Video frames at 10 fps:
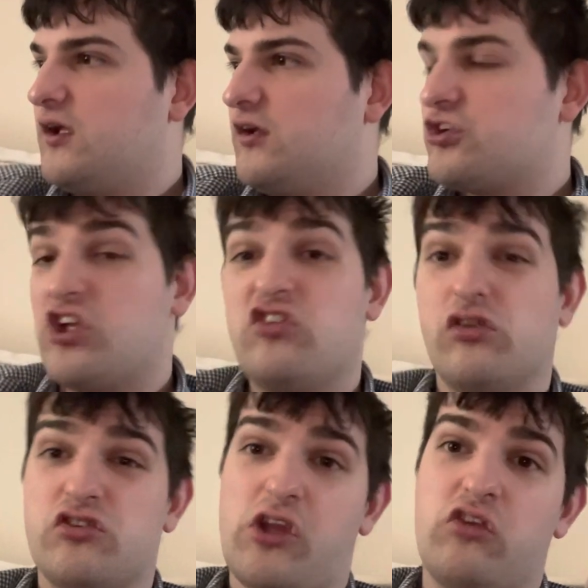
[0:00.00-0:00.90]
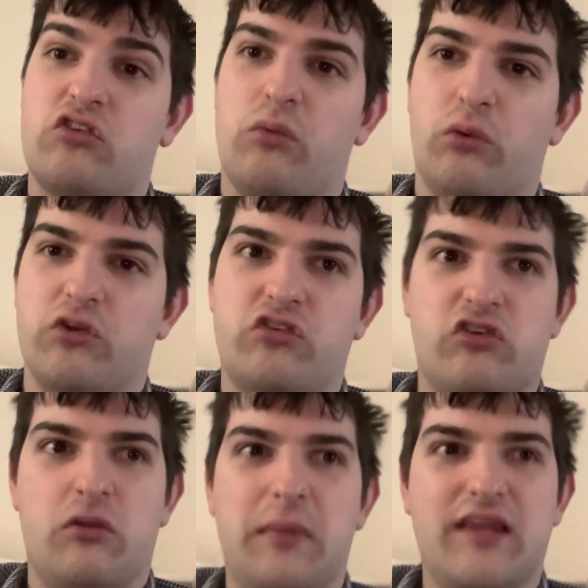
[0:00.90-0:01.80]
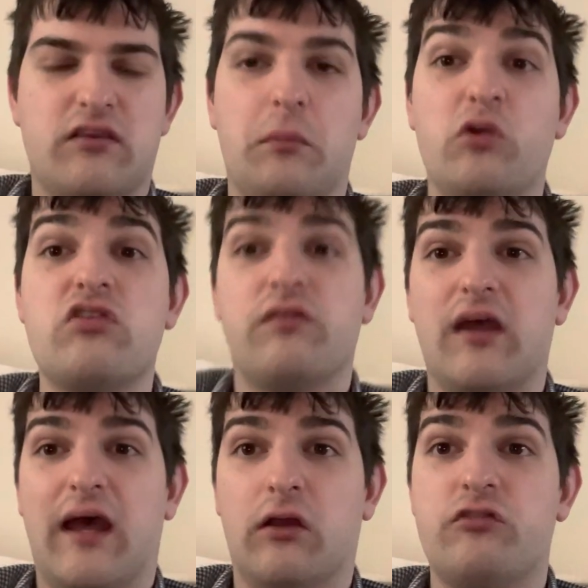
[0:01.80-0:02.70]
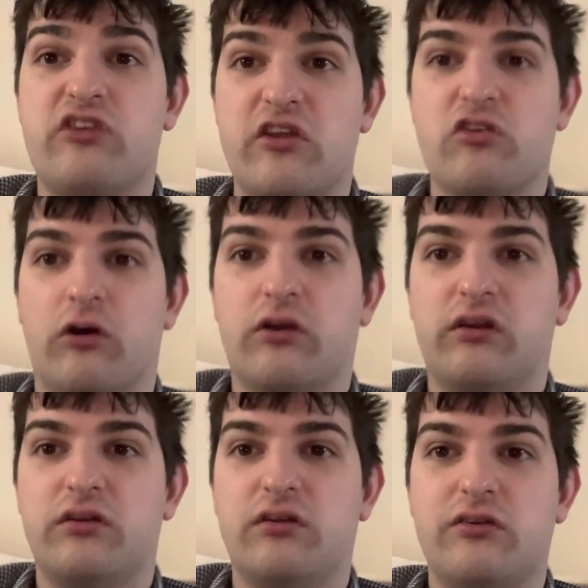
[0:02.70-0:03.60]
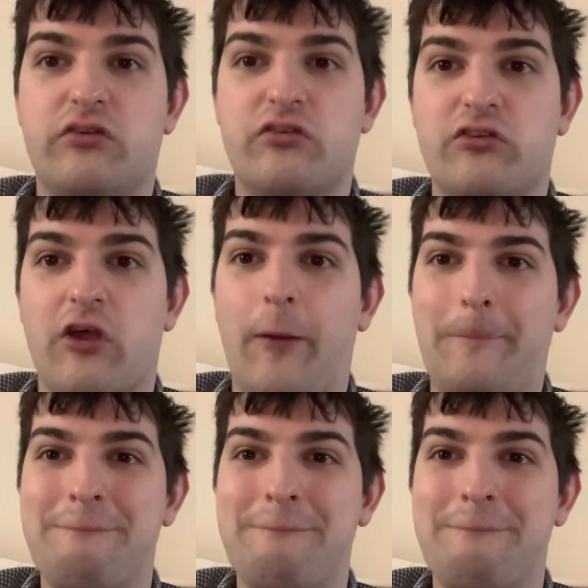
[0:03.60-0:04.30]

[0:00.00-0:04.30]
she just wants to make the most of it out of TikTok. So,